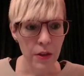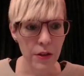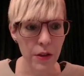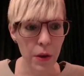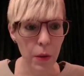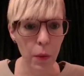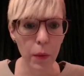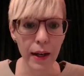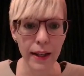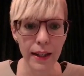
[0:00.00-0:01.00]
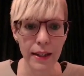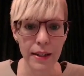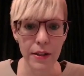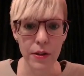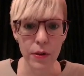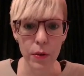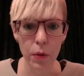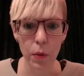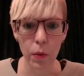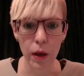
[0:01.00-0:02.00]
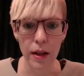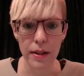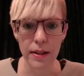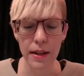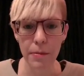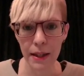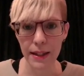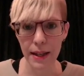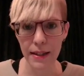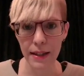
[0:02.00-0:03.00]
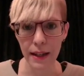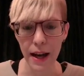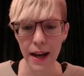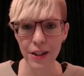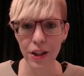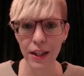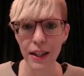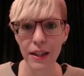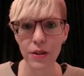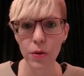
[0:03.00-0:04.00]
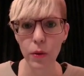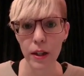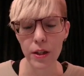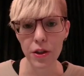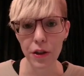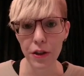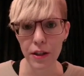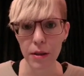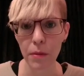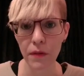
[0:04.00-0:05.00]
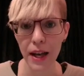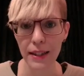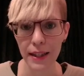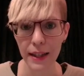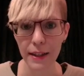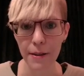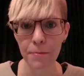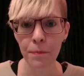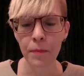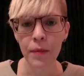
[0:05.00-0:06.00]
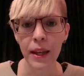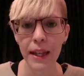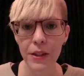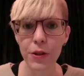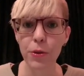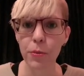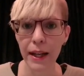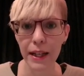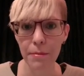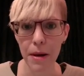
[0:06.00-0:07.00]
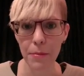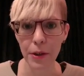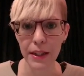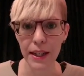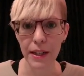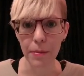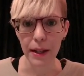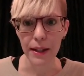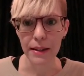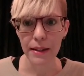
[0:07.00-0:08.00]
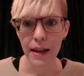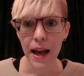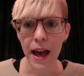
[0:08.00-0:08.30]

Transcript: So what I needed to do was in my testing, I actually needed to insert some of that data into my in-memory database.